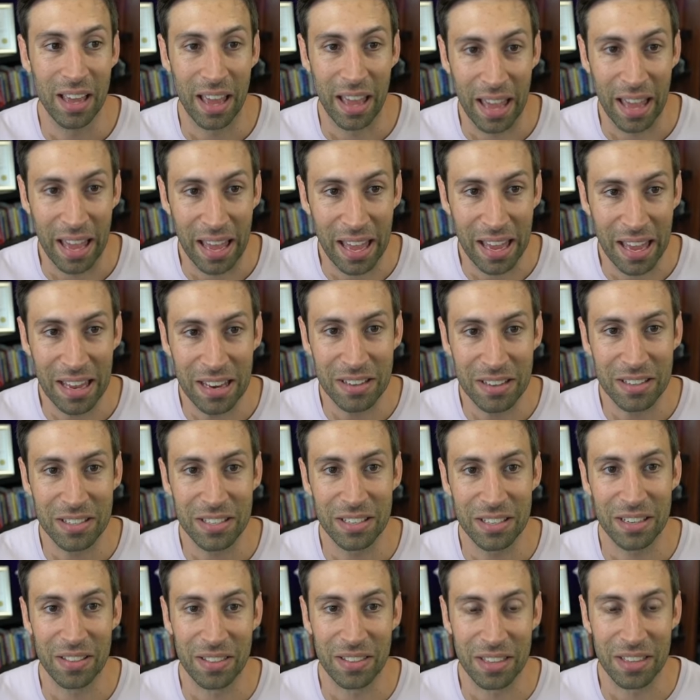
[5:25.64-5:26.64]
And
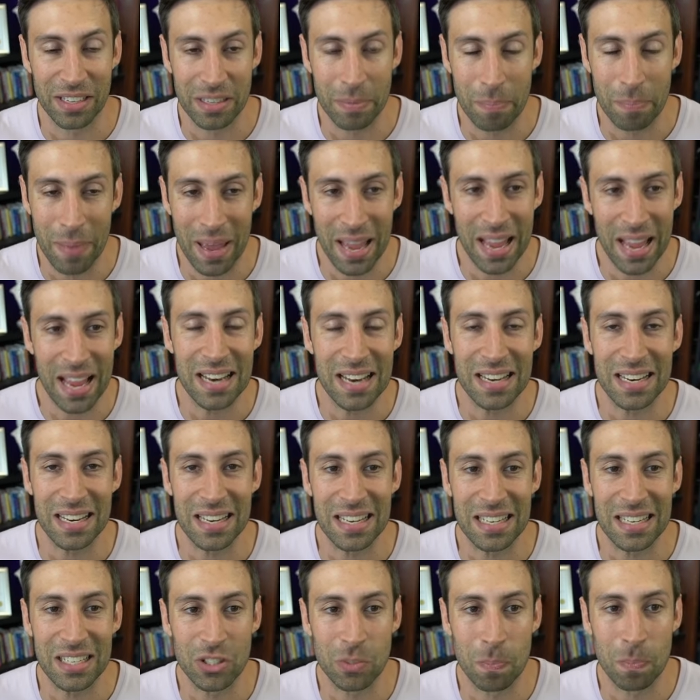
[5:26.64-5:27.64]
the demand
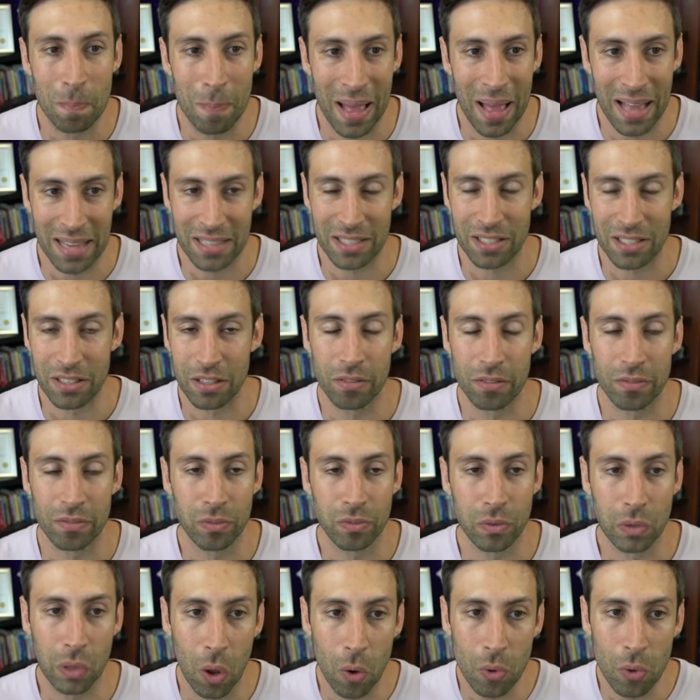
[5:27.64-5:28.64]
is massive.
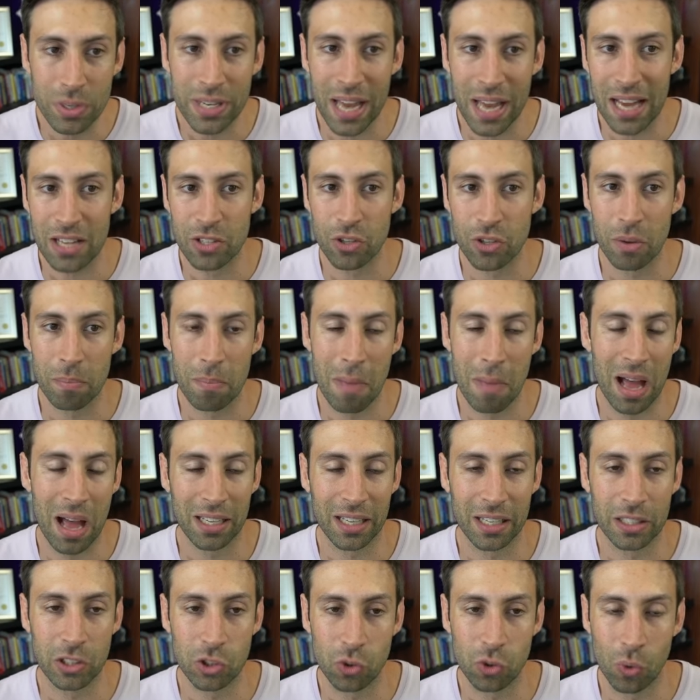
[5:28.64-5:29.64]
Low days on
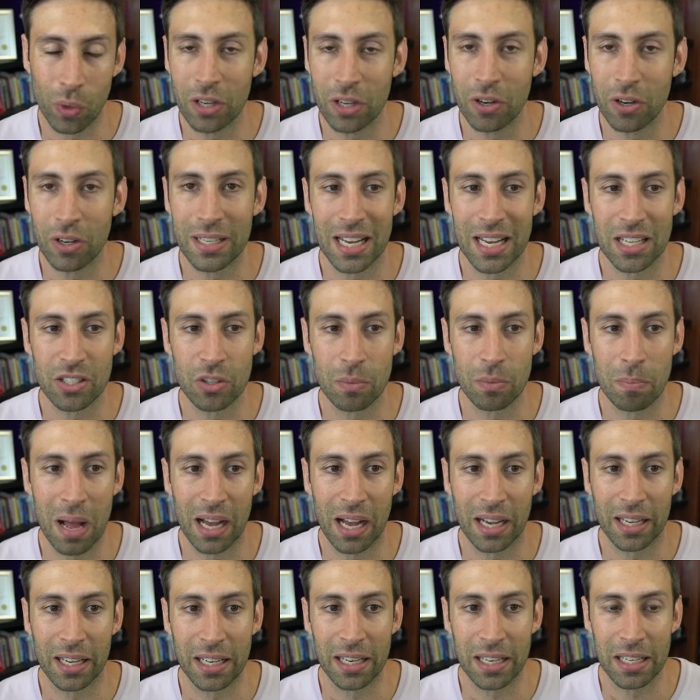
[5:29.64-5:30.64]
market, 29 days on
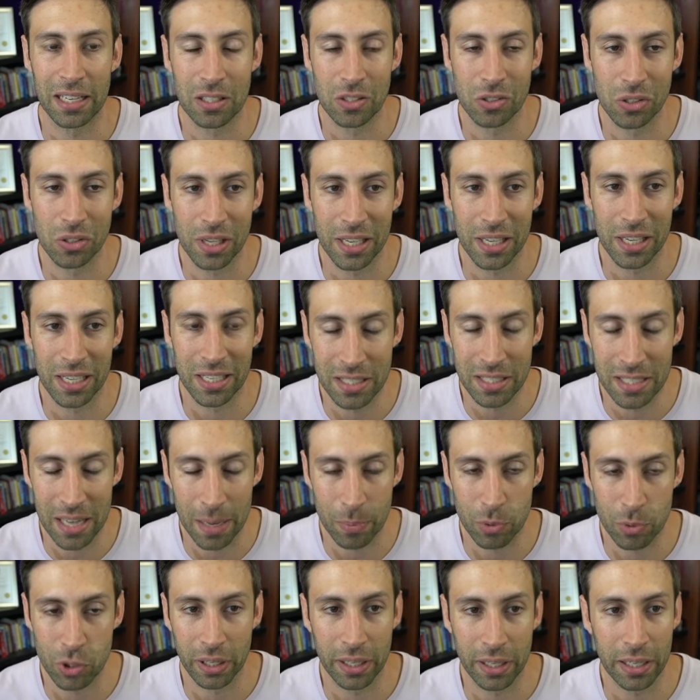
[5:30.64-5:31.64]
market is
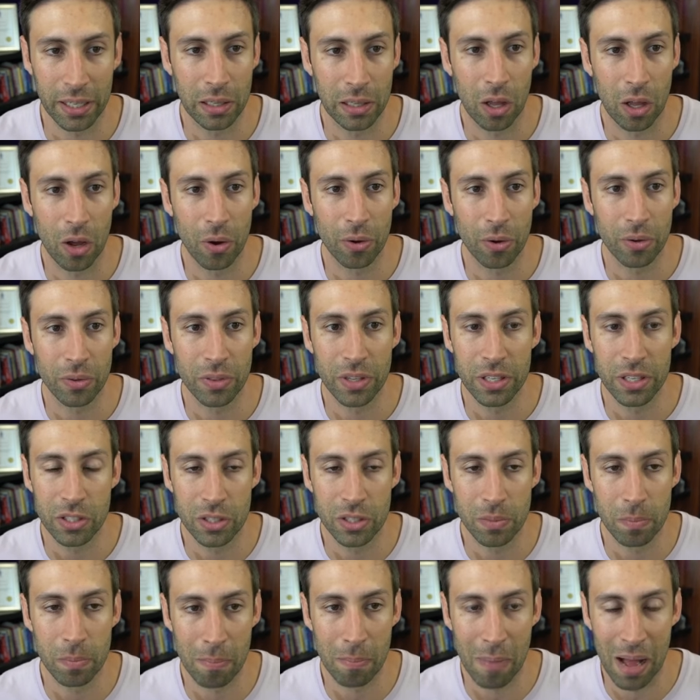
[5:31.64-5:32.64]
exceptionally low.
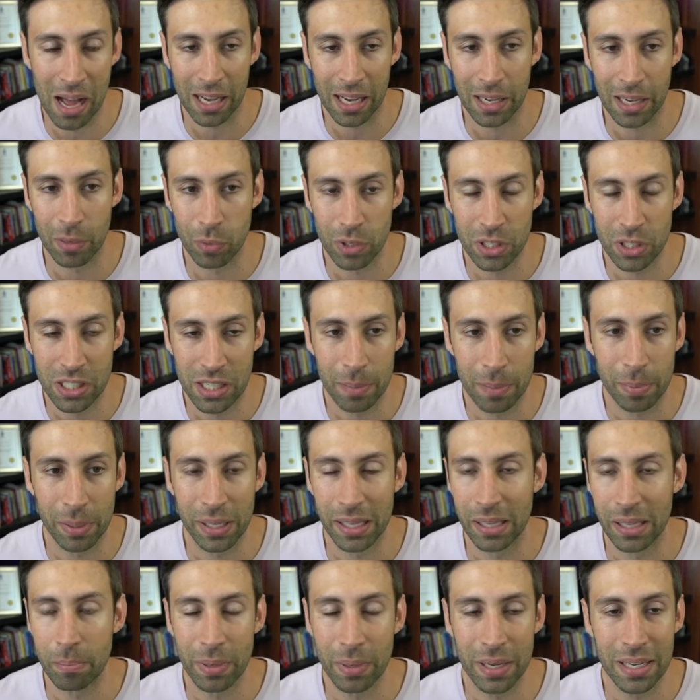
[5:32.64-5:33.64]
This market would
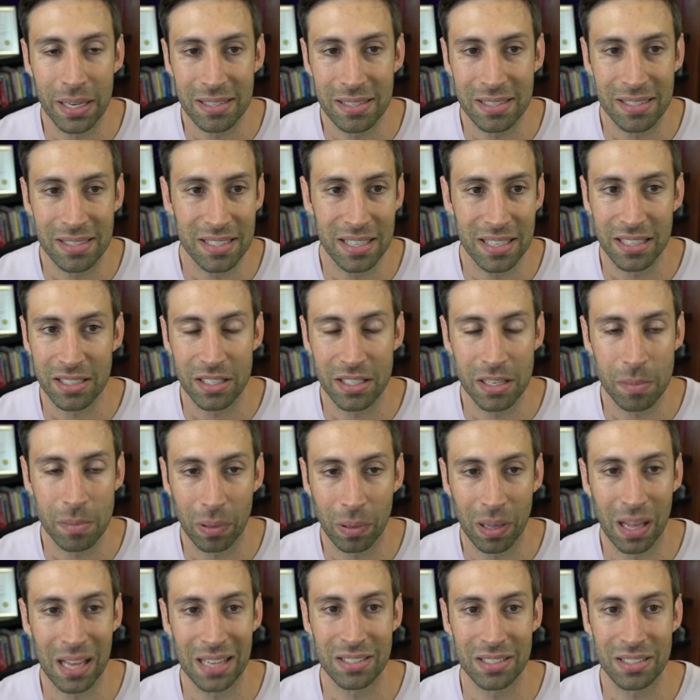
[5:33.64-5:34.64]
typically be 60
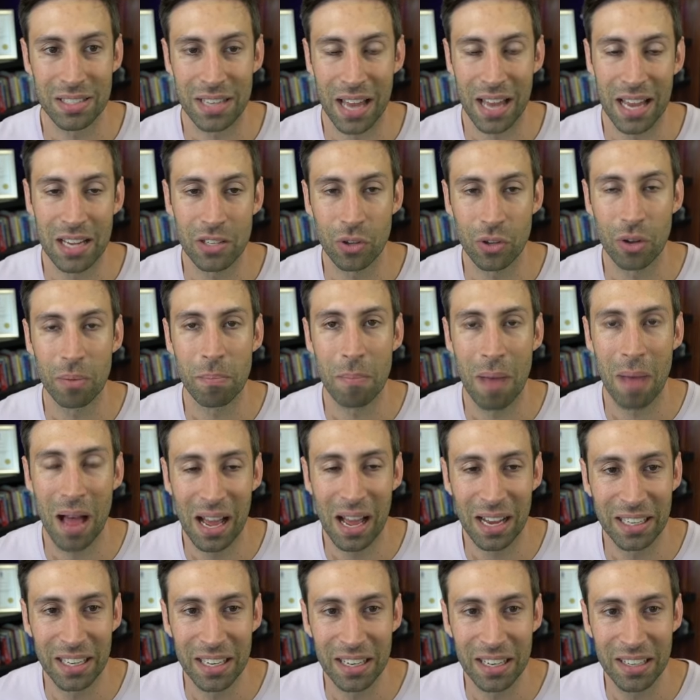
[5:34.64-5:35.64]
plus days on
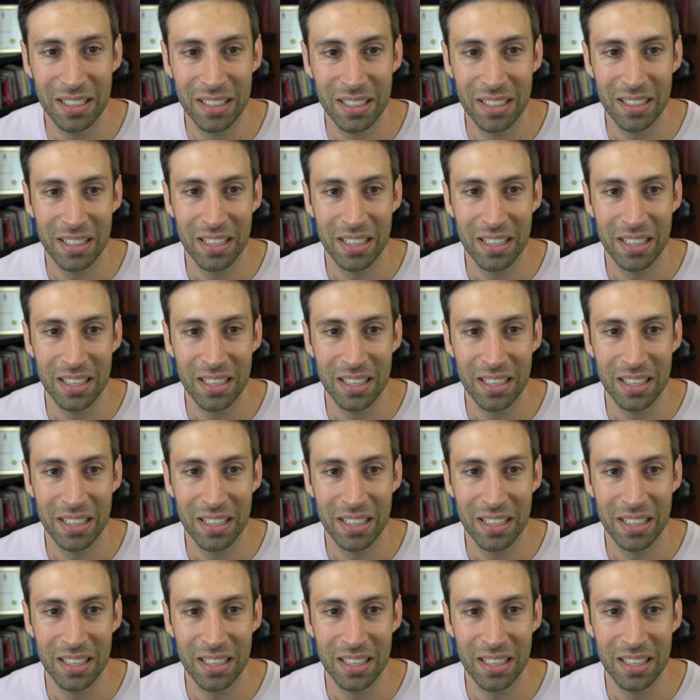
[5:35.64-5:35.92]
market.